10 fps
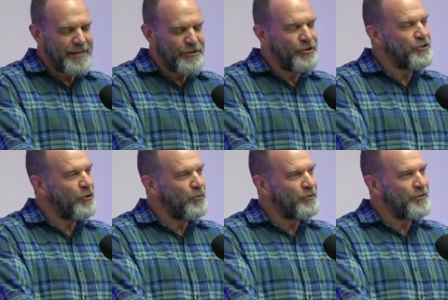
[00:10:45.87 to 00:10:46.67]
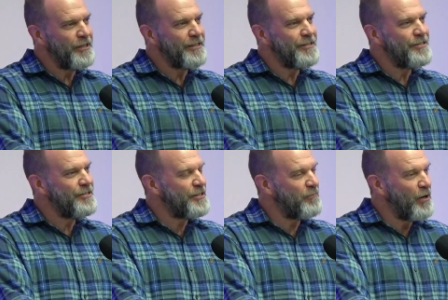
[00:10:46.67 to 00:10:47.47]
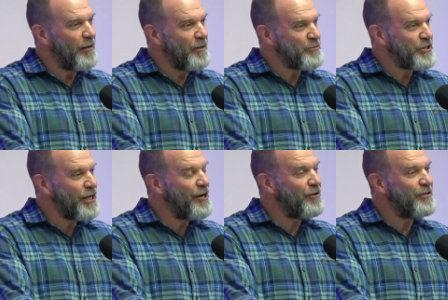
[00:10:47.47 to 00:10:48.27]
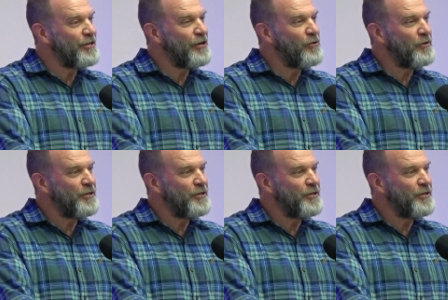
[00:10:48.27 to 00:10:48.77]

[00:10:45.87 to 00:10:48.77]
and she told her that, she said, Mom, I'm scared, you know.